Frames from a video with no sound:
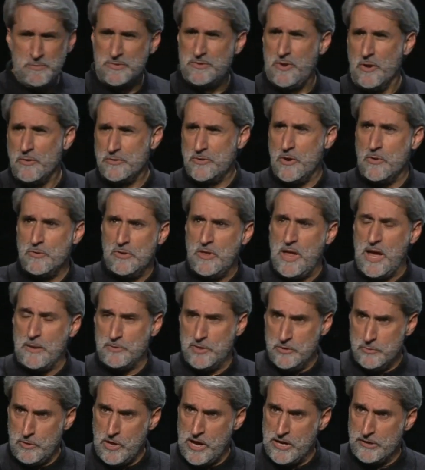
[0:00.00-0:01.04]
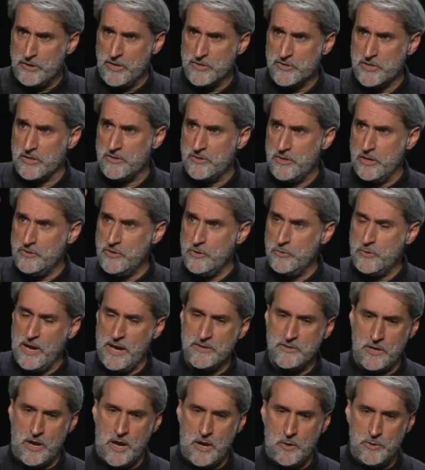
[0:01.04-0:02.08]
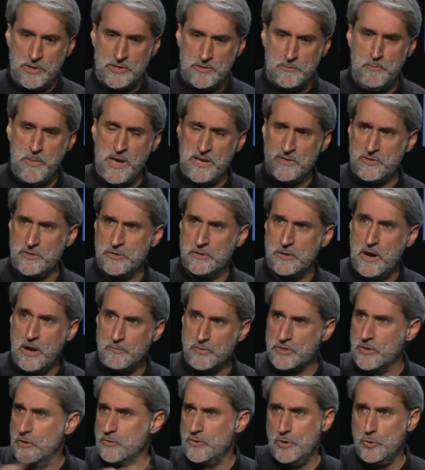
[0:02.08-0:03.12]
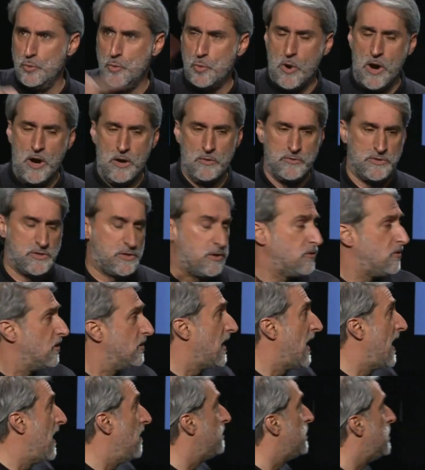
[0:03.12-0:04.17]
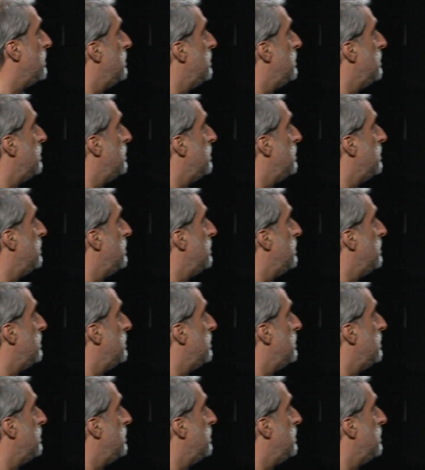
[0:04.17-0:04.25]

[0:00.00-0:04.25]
don't, don't clap too loud because I said you guys always mess it up, so you won't. So you're going to have